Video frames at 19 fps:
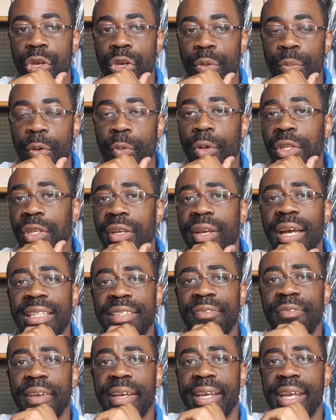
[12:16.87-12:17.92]
what do you guys
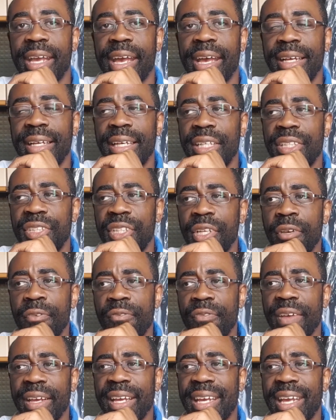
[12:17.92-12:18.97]
think here? Do you
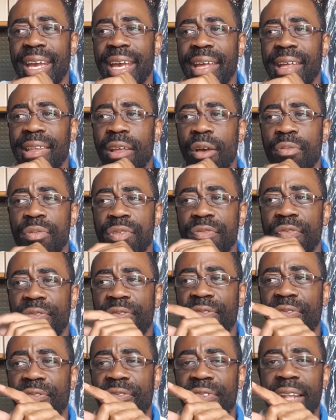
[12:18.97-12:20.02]
think those
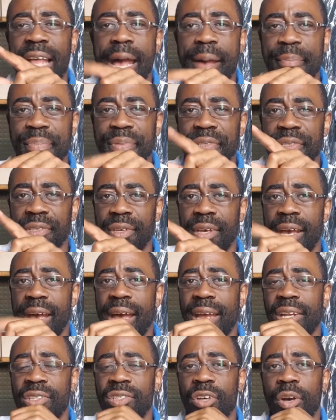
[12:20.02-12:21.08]
flaps
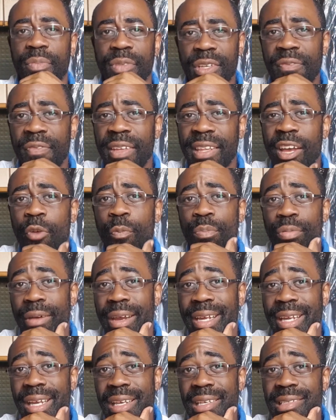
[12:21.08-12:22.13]
at the top, do you think they'll
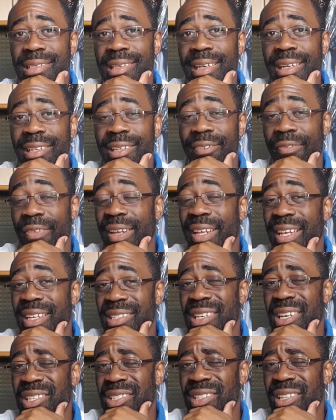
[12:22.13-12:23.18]
break easily? Do you think
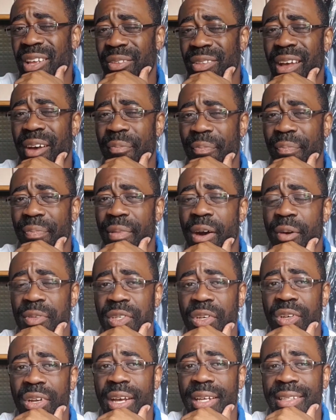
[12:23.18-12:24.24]
that part was
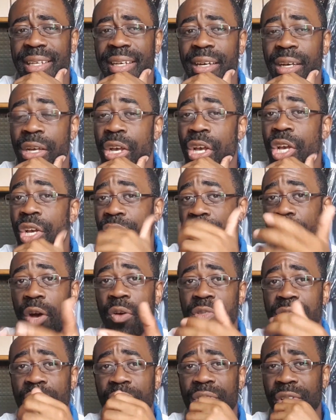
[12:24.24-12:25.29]
a good idea?
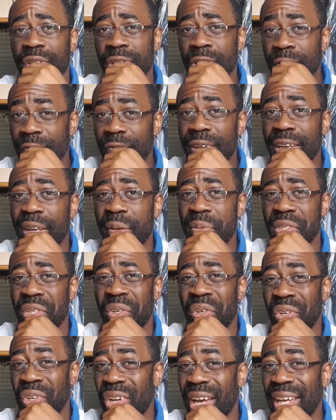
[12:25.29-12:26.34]
Also, do you think it was a
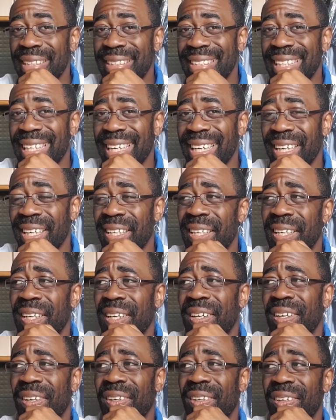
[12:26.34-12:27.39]
good idea
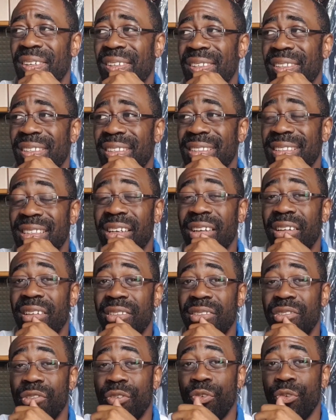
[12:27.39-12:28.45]

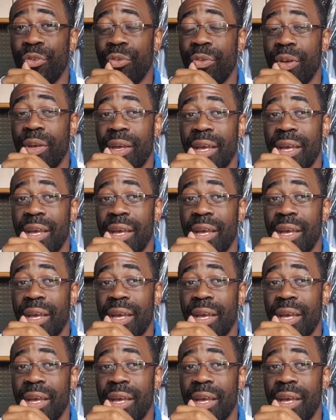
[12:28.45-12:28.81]
to